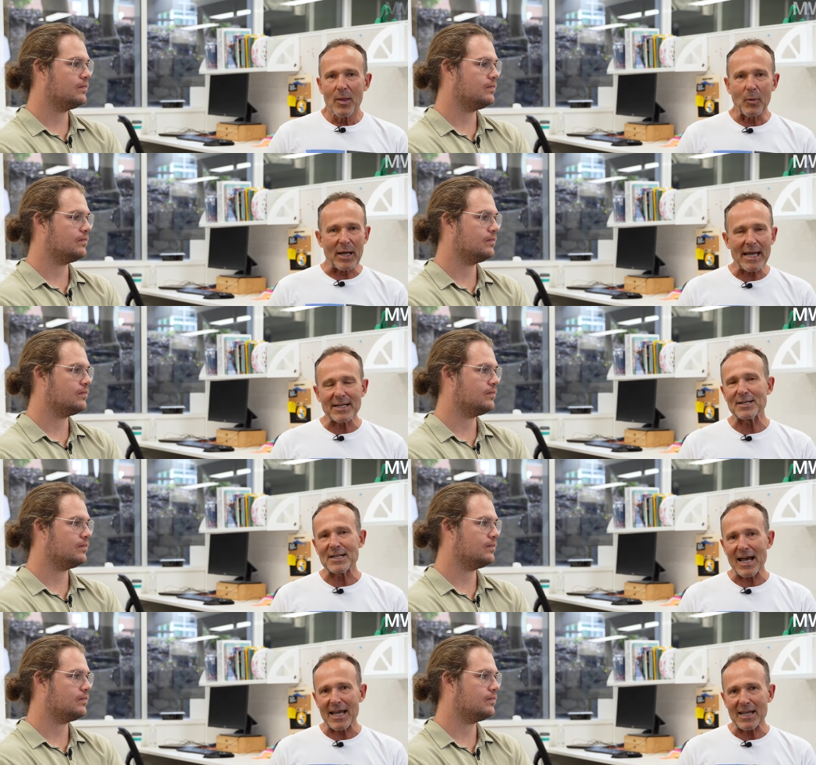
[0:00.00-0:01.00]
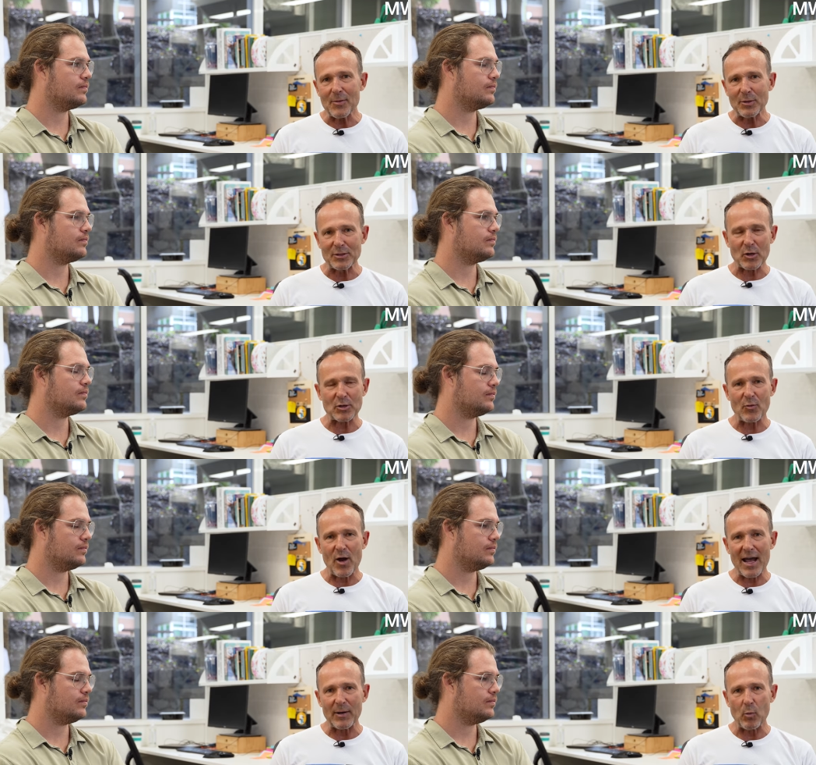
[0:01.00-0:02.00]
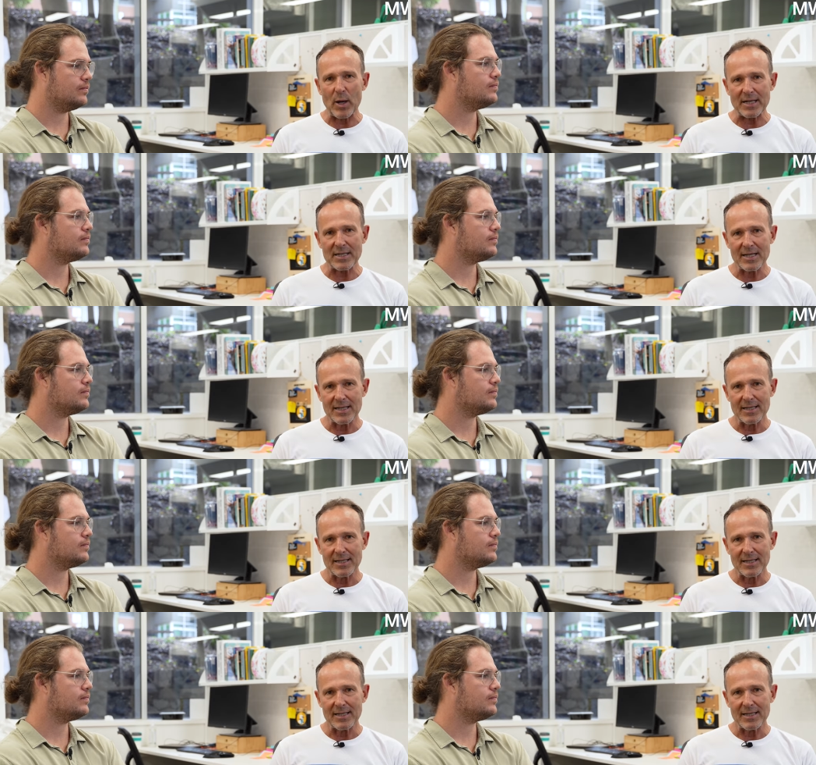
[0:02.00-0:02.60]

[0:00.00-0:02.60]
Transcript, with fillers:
Speaker 1: We're here today with Doctor Ryan Witt,